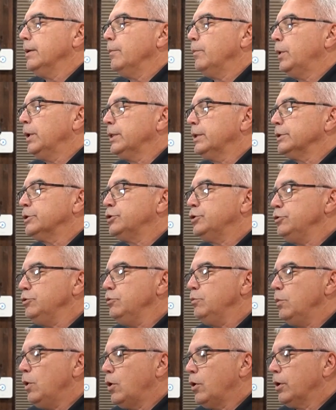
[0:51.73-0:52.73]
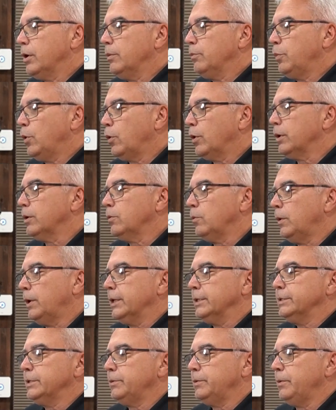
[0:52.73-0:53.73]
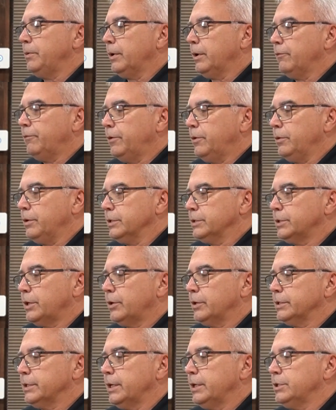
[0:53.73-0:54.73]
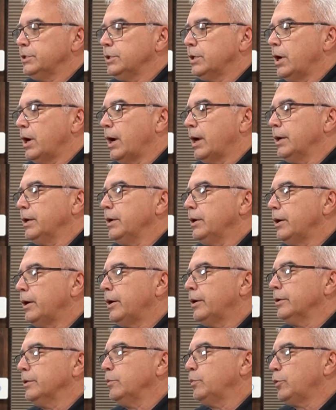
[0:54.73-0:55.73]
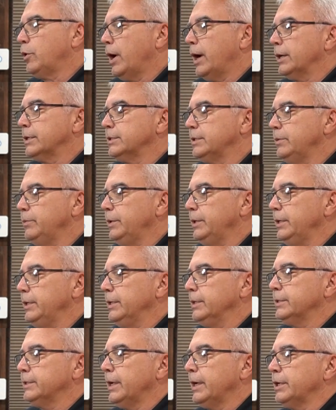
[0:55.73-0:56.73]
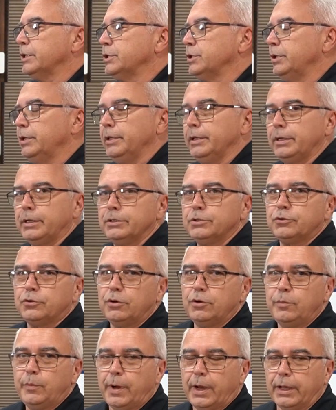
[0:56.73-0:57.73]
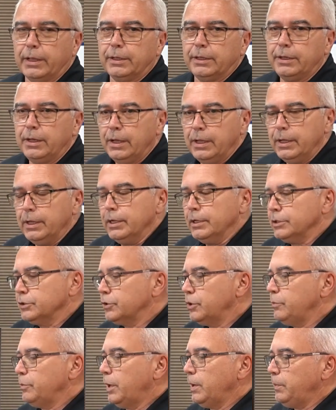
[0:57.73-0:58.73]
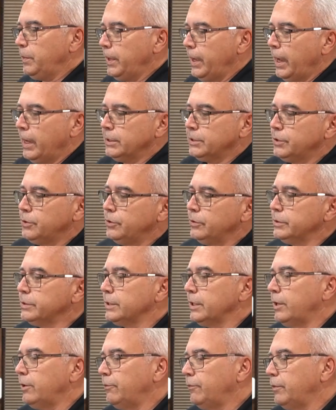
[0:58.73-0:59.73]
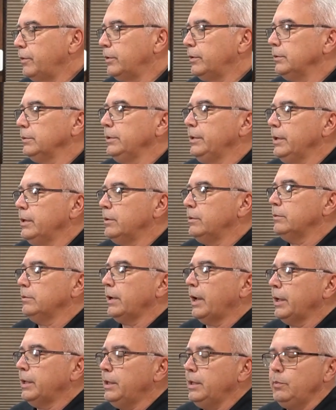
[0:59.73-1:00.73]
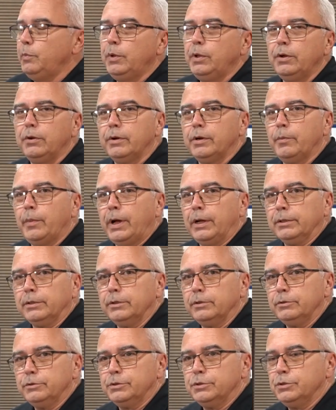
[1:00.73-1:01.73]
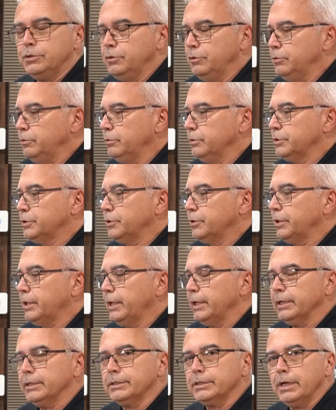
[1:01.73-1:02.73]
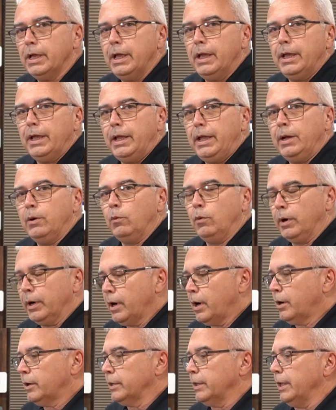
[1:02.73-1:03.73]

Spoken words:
But the two more important ones that we want to focus our attention on are the proximity detection and the control pilot. So you might be asking yourself, well, you know, I keep hearing about those two circuits, and what are